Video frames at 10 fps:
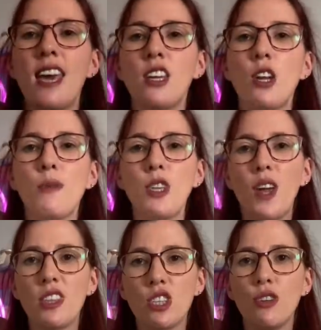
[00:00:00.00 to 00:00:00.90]
You know, when you
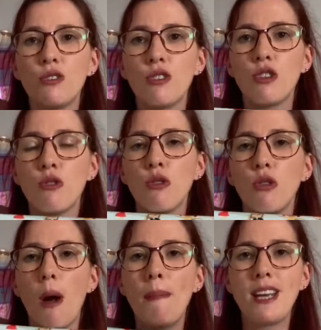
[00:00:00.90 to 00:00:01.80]
get the children to
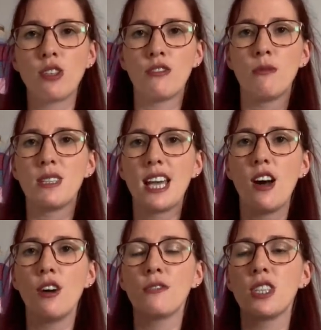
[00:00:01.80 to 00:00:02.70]
draw a picture of
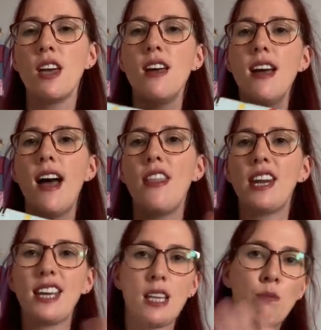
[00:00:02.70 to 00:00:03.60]
themselves and then
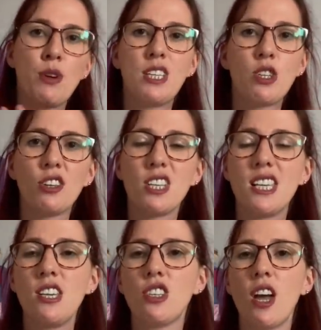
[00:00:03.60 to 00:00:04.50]
it gets printed on the
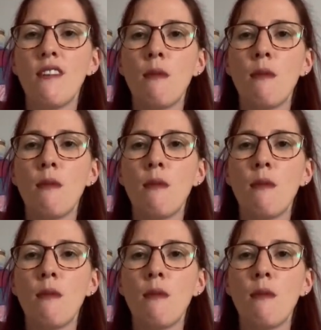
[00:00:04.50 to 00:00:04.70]
t-shirt.